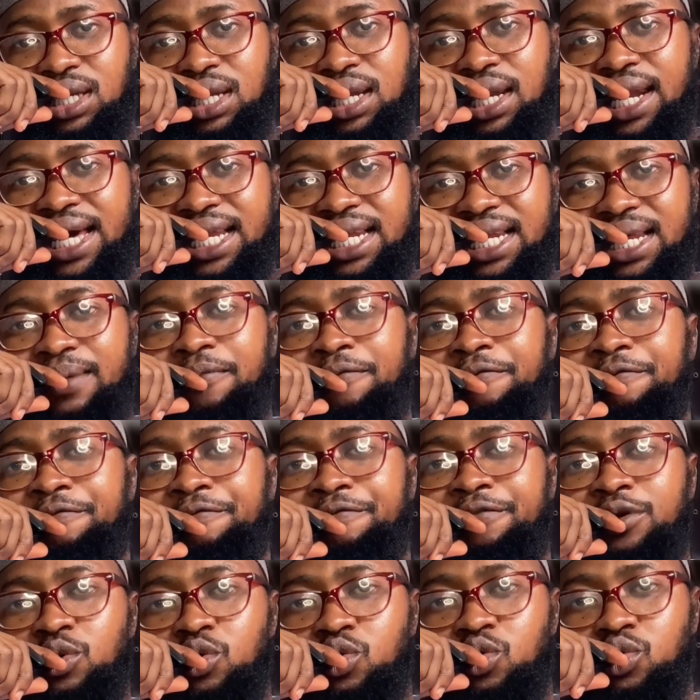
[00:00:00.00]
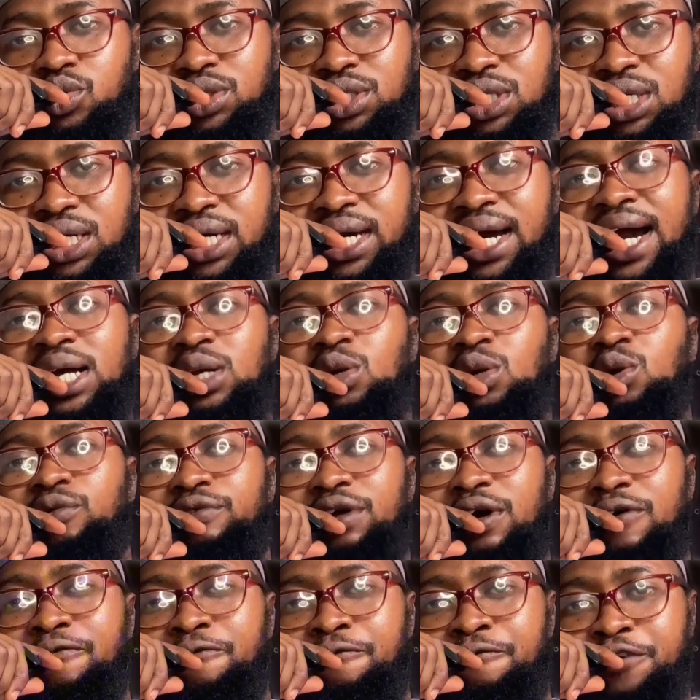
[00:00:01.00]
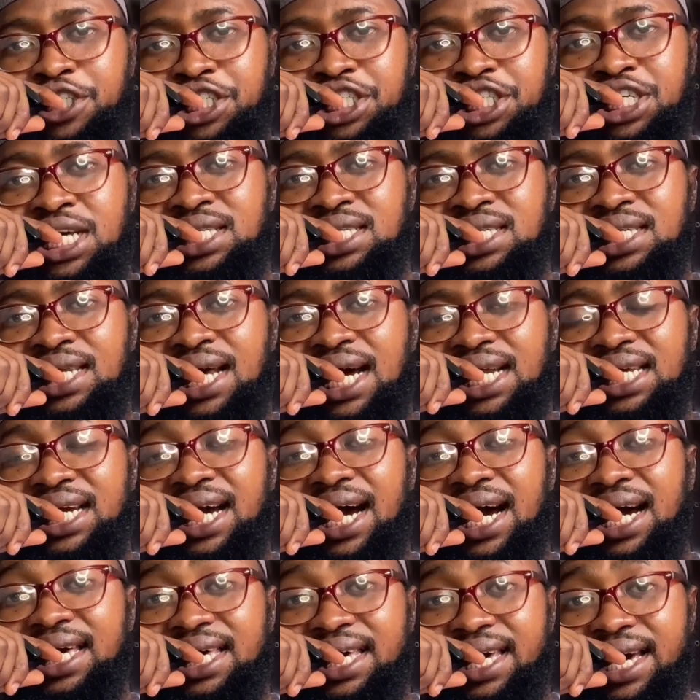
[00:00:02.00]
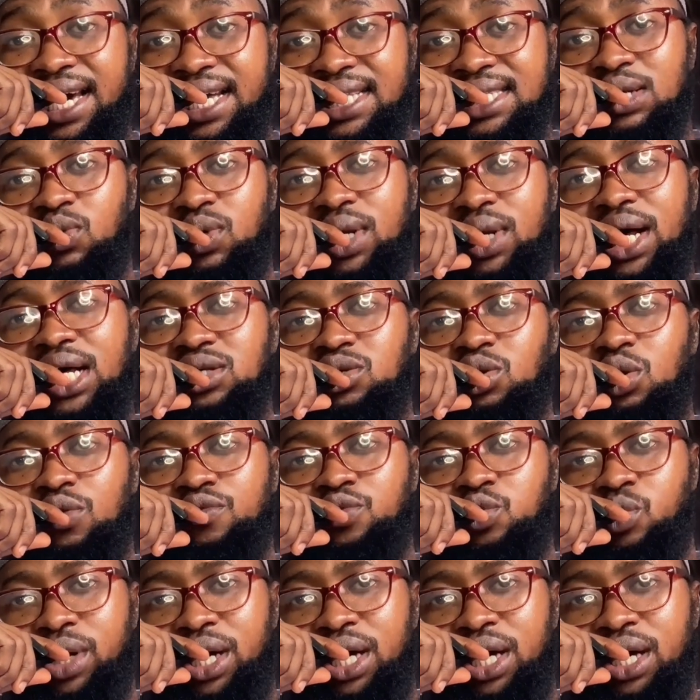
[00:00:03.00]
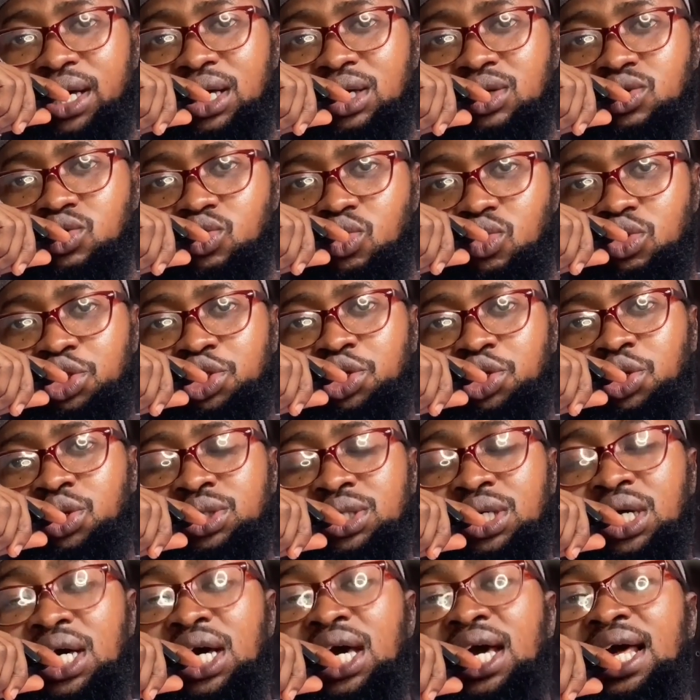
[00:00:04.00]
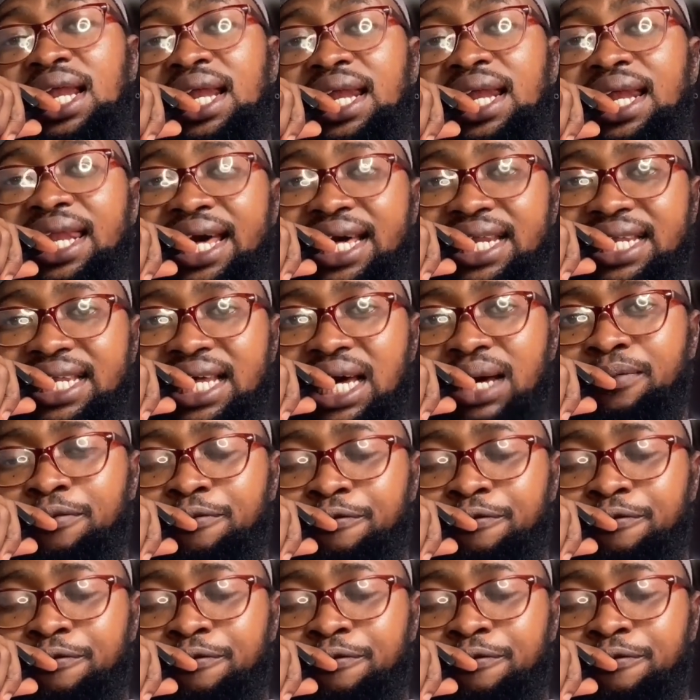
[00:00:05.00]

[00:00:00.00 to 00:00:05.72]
Let them feel the kind of efficiency that they can get with that software solution. Let them